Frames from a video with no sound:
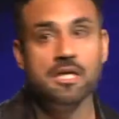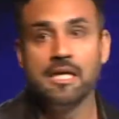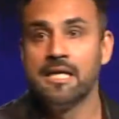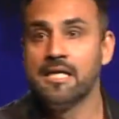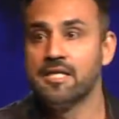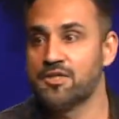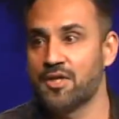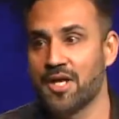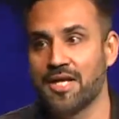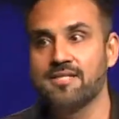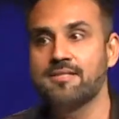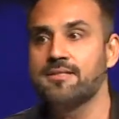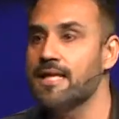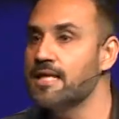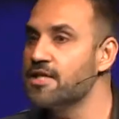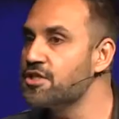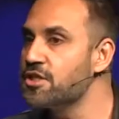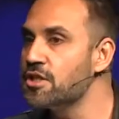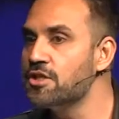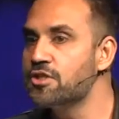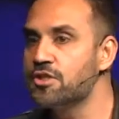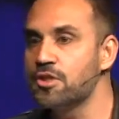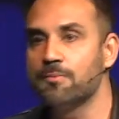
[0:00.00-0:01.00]

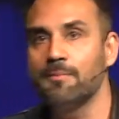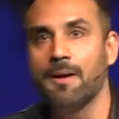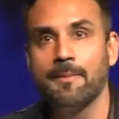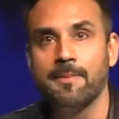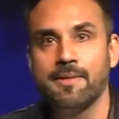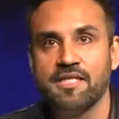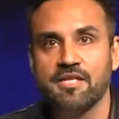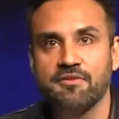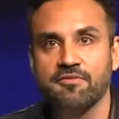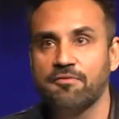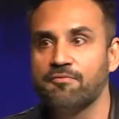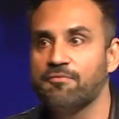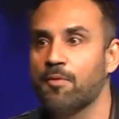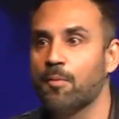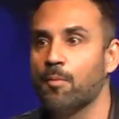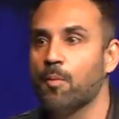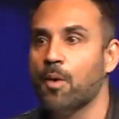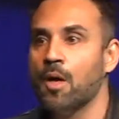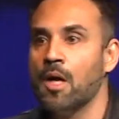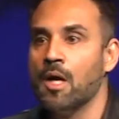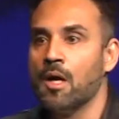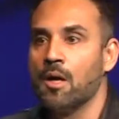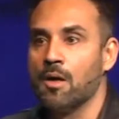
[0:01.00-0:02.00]
Translation, so it might be different from
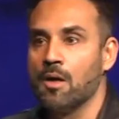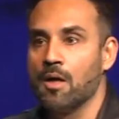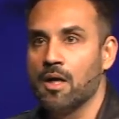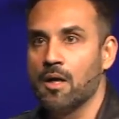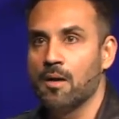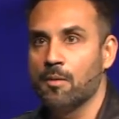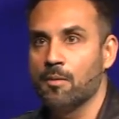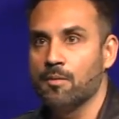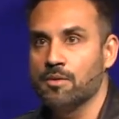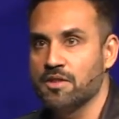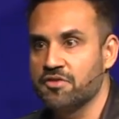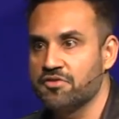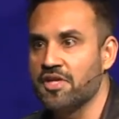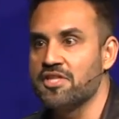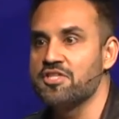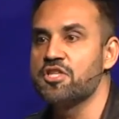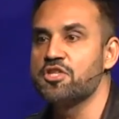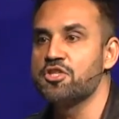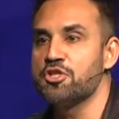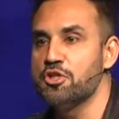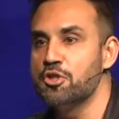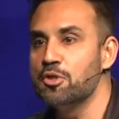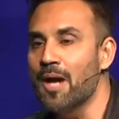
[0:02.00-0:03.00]
the
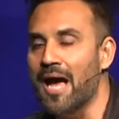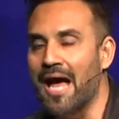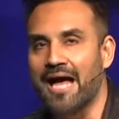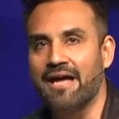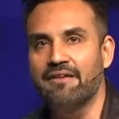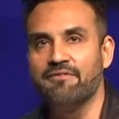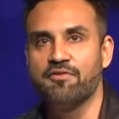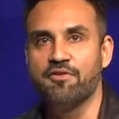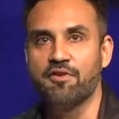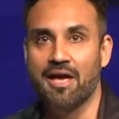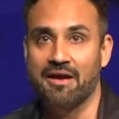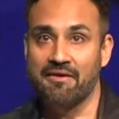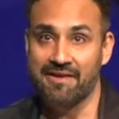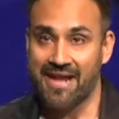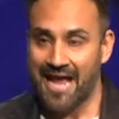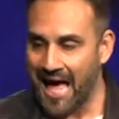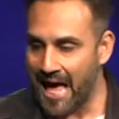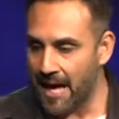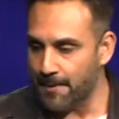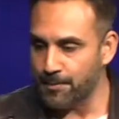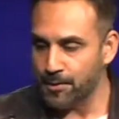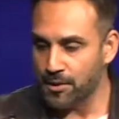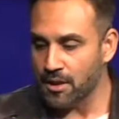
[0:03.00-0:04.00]
translation you have. If you have an
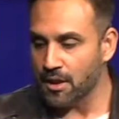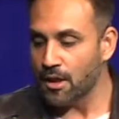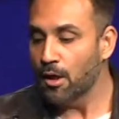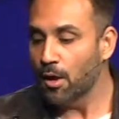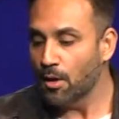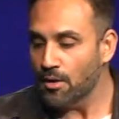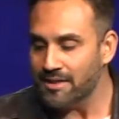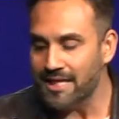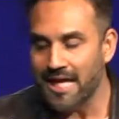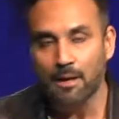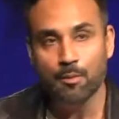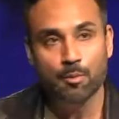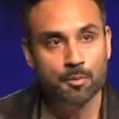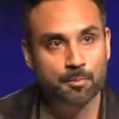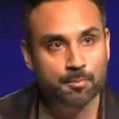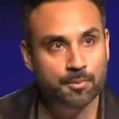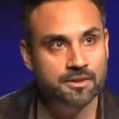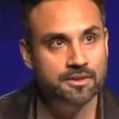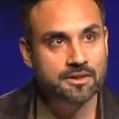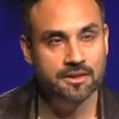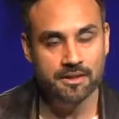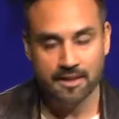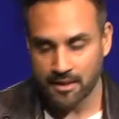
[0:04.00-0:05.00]
app, you can go to that. We'll put
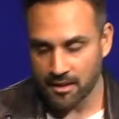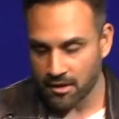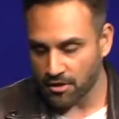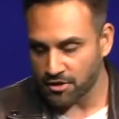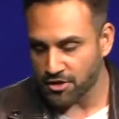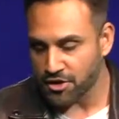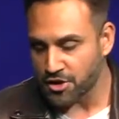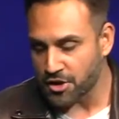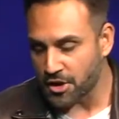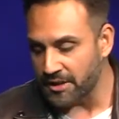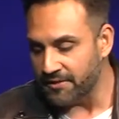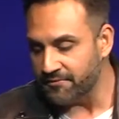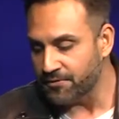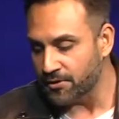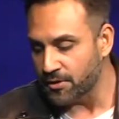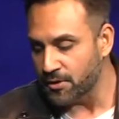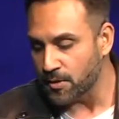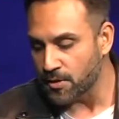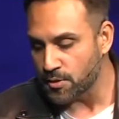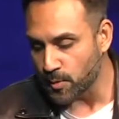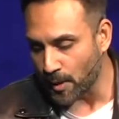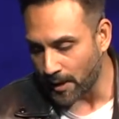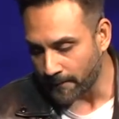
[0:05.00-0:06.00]
it on the screen for you
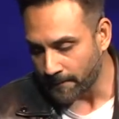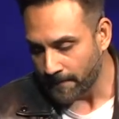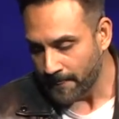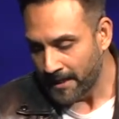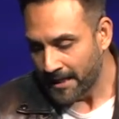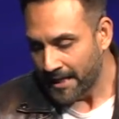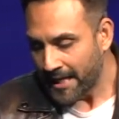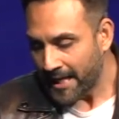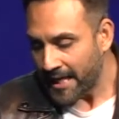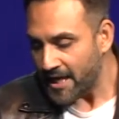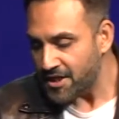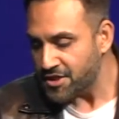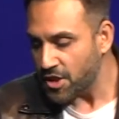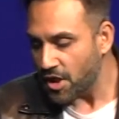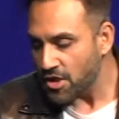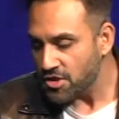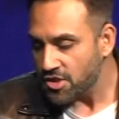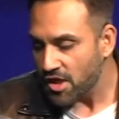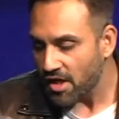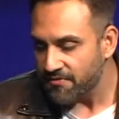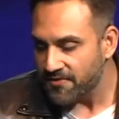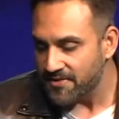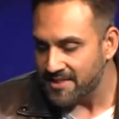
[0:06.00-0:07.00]
as well. It starts
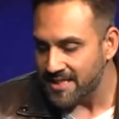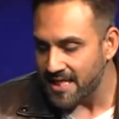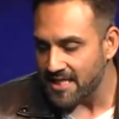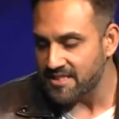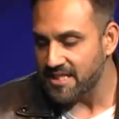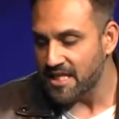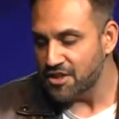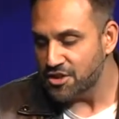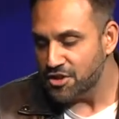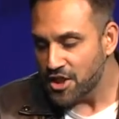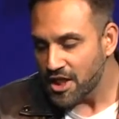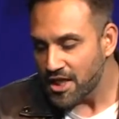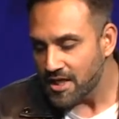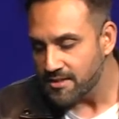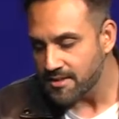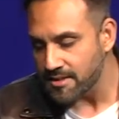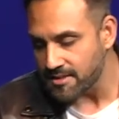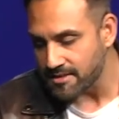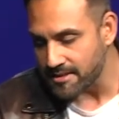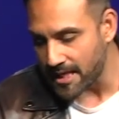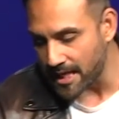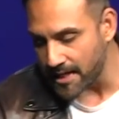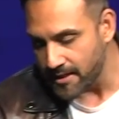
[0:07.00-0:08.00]
off, it says, then Jesus
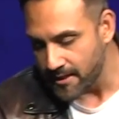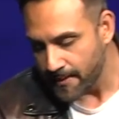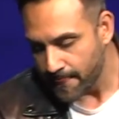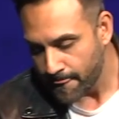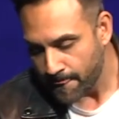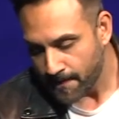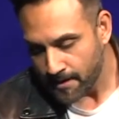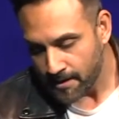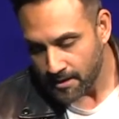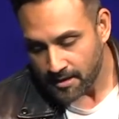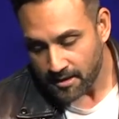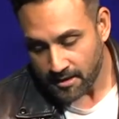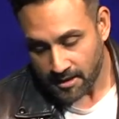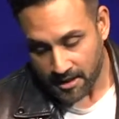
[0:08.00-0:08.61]
said, he's